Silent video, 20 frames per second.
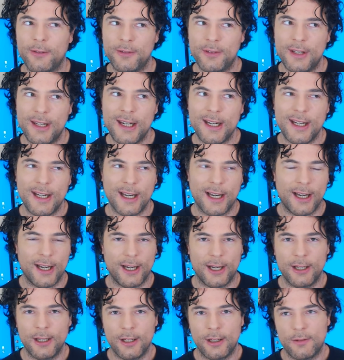
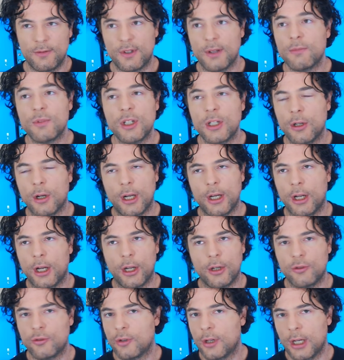the
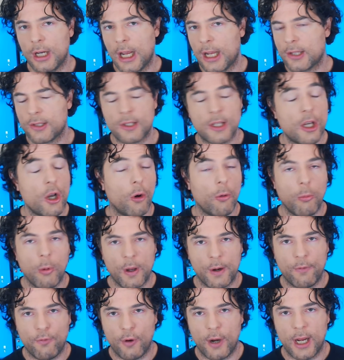7900 XT or
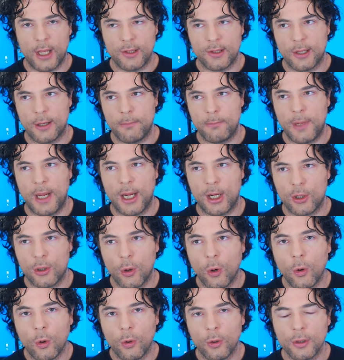whatever it ends up being
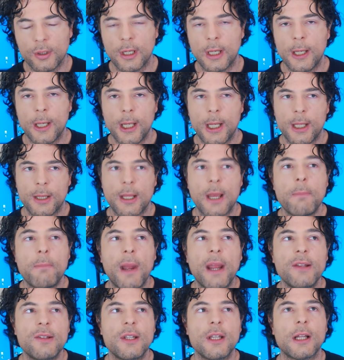called, they're
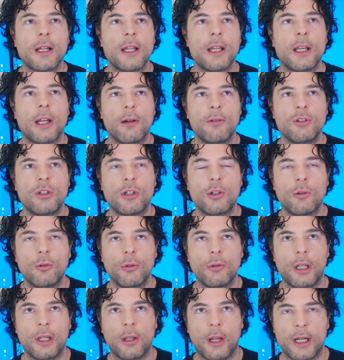basically going to
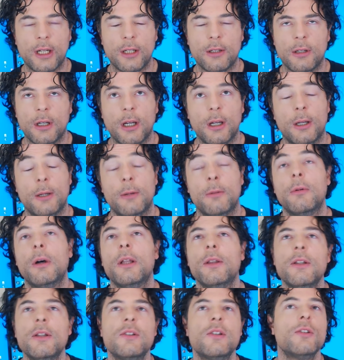call it like,
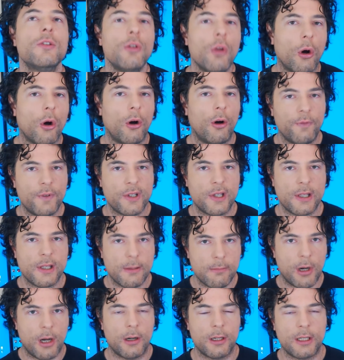but this is not obviously the
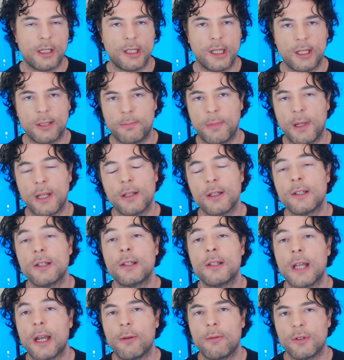marketing speak, this
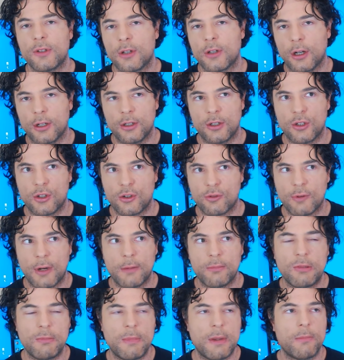is how it was kind of
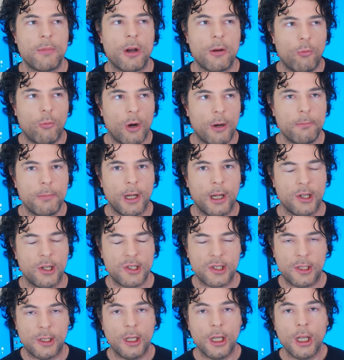described to me by one
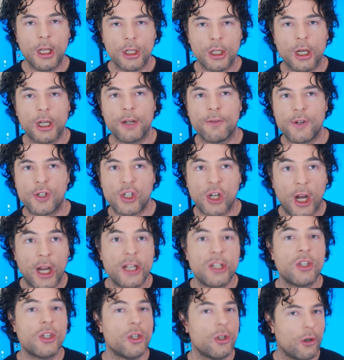person, kind of a
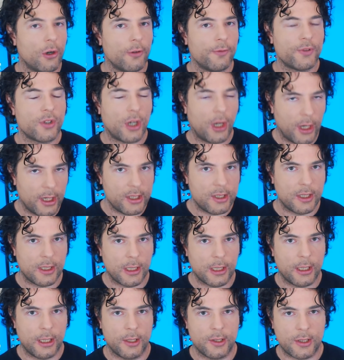Titan of Titan
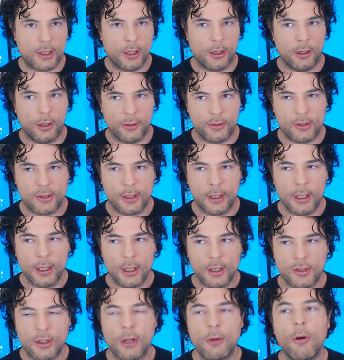class cards.
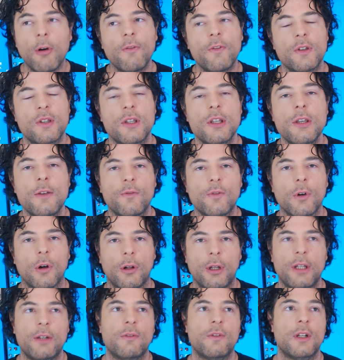So obviously you've
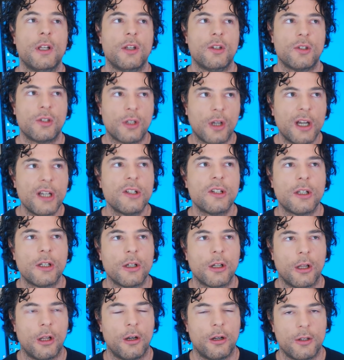got Nvidia's Titan
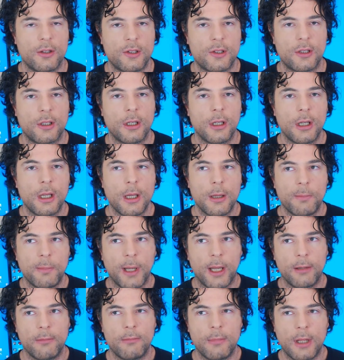class,
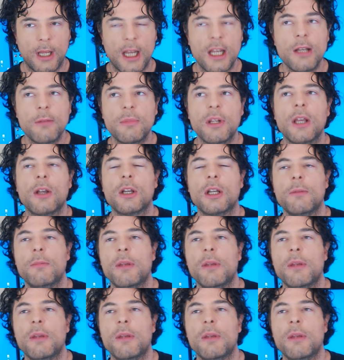but AMD are going to be